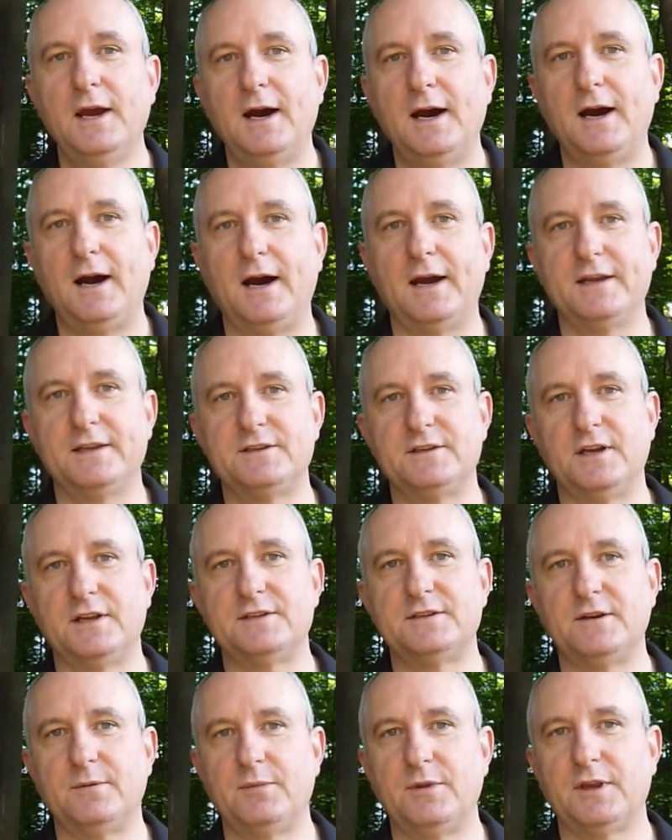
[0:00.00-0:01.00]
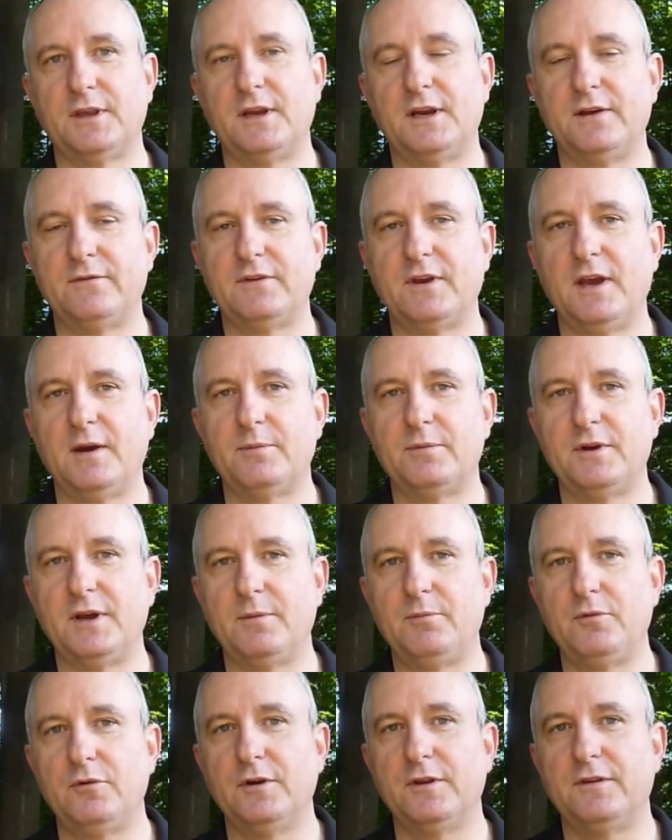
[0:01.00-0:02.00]
It's not something that I've kept
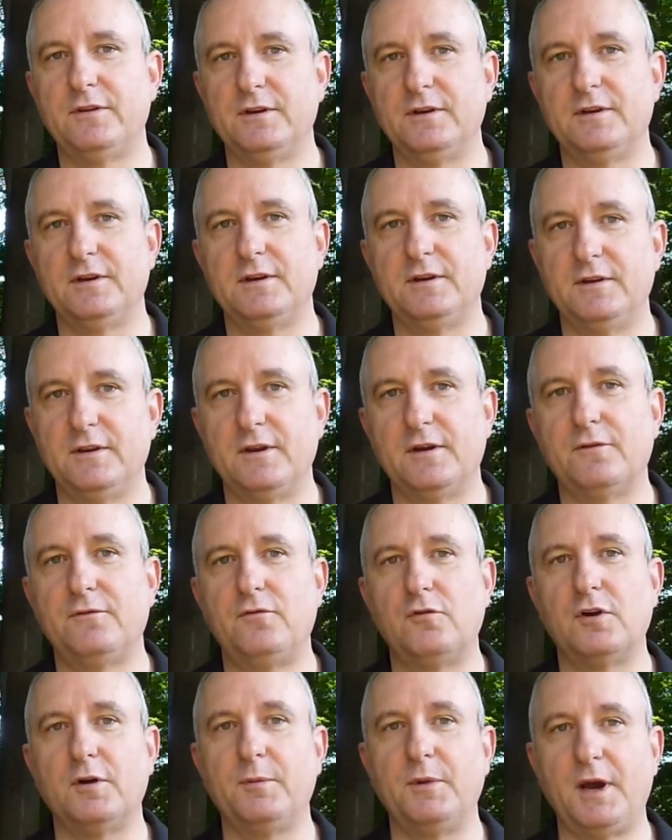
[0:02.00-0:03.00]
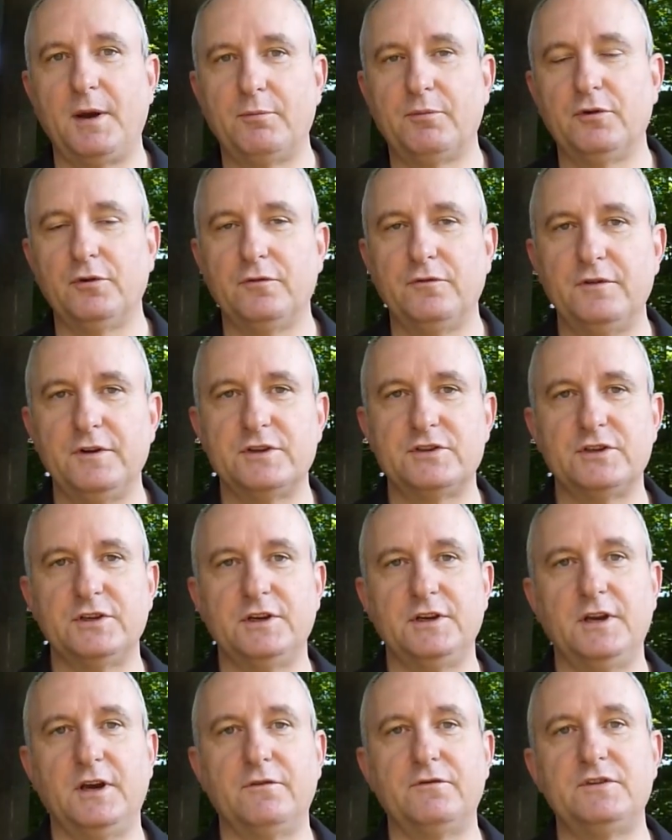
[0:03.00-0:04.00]
up with, and therefore I'm not
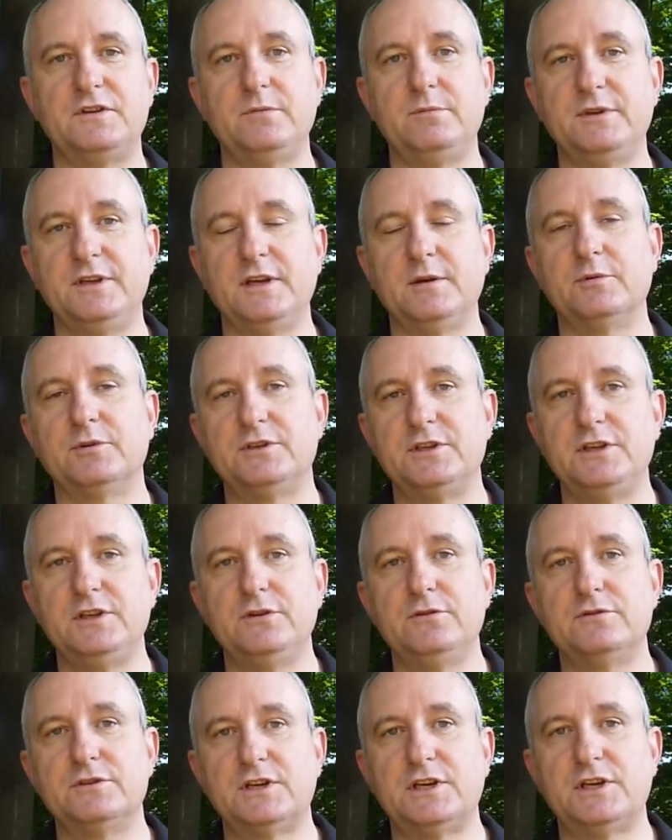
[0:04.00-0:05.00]
proficient enough to be able to use